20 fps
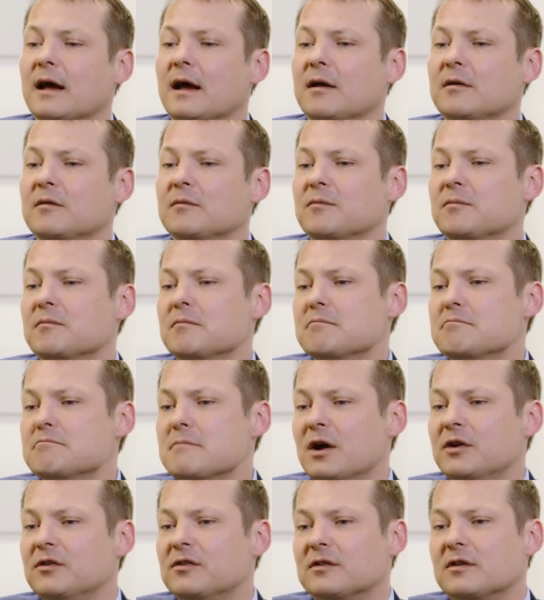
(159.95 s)
and
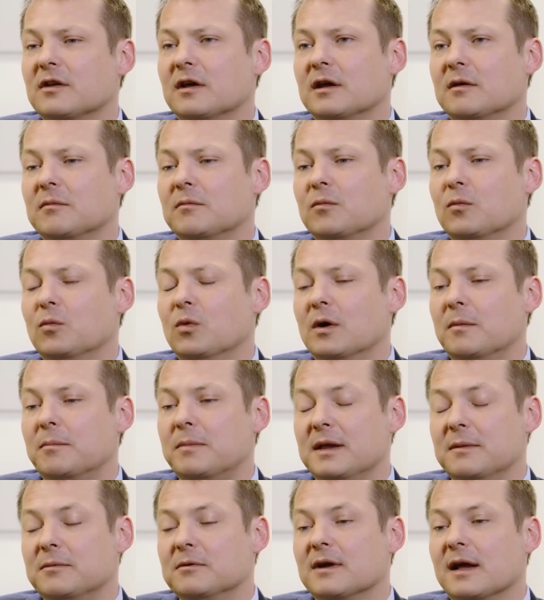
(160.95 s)
most uh, work
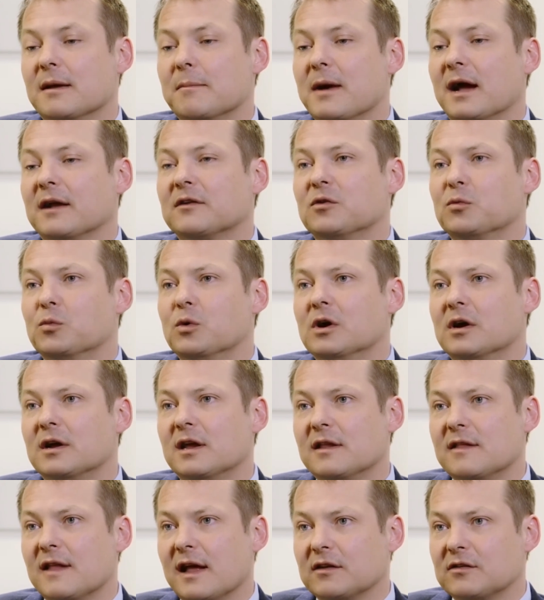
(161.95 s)
people get back to
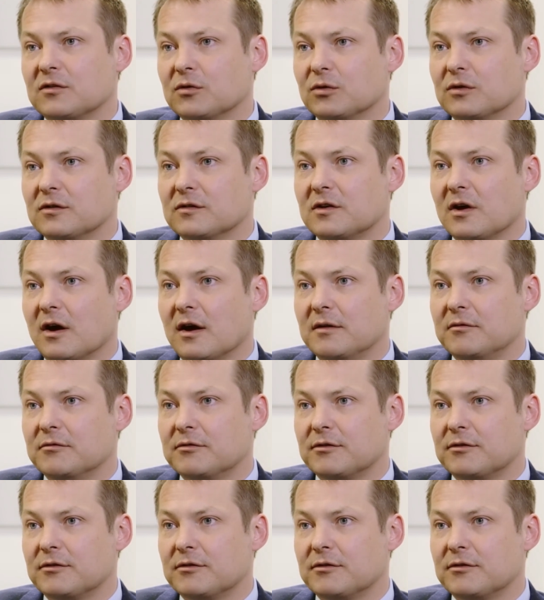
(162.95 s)
work in that sort of time